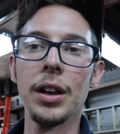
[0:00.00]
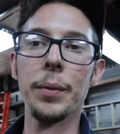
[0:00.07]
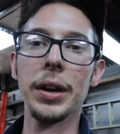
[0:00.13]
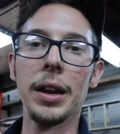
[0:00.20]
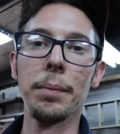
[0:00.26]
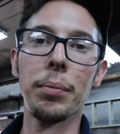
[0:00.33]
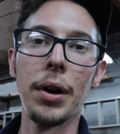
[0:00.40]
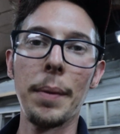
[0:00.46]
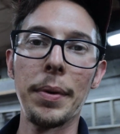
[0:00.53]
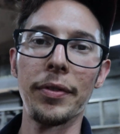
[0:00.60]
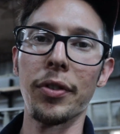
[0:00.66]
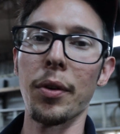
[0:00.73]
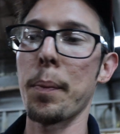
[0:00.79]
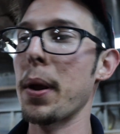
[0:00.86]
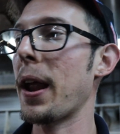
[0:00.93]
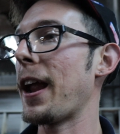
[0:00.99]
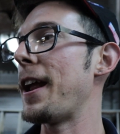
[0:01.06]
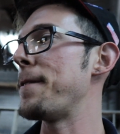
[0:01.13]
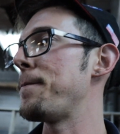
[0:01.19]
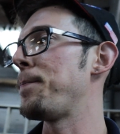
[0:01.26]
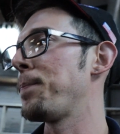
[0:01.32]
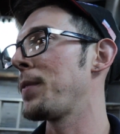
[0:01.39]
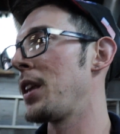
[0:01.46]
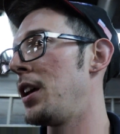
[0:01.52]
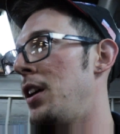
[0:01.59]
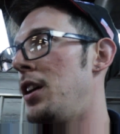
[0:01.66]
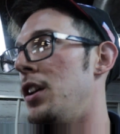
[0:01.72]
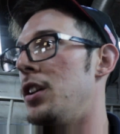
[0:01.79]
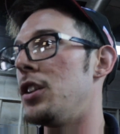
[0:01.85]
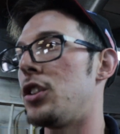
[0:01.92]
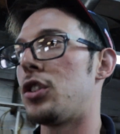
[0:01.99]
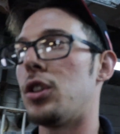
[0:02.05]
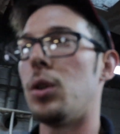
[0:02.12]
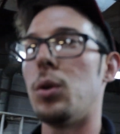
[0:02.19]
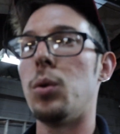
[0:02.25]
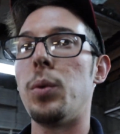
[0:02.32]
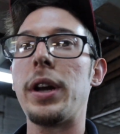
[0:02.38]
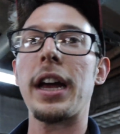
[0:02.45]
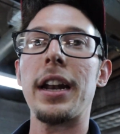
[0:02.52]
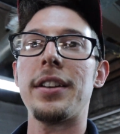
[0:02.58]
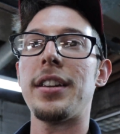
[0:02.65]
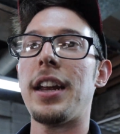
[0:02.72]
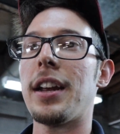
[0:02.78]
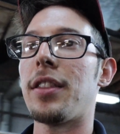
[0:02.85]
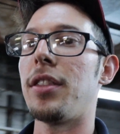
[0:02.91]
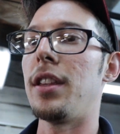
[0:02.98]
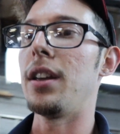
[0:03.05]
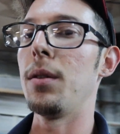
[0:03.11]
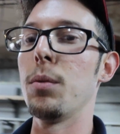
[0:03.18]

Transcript: that we can prep it for paint. So we gotta take the